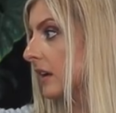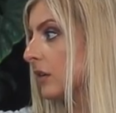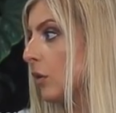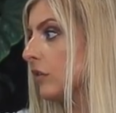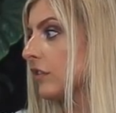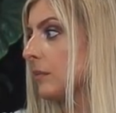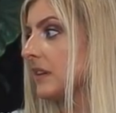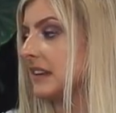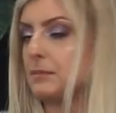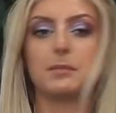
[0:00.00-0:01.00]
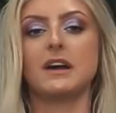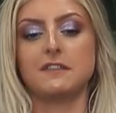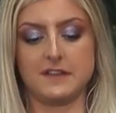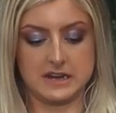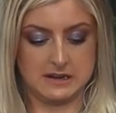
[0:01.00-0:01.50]
Goes from the tip of my
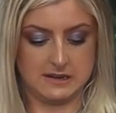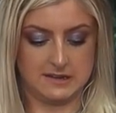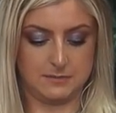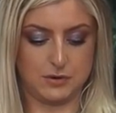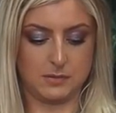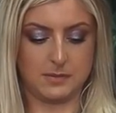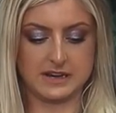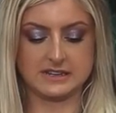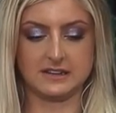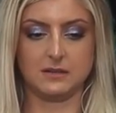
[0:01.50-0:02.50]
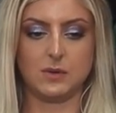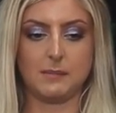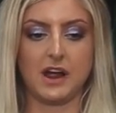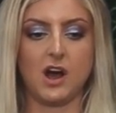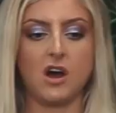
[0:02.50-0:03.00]
fingers probably to where
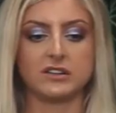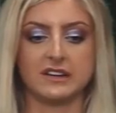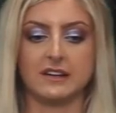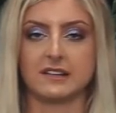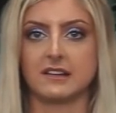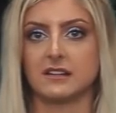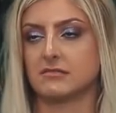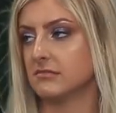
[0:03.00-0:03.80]
my heart is.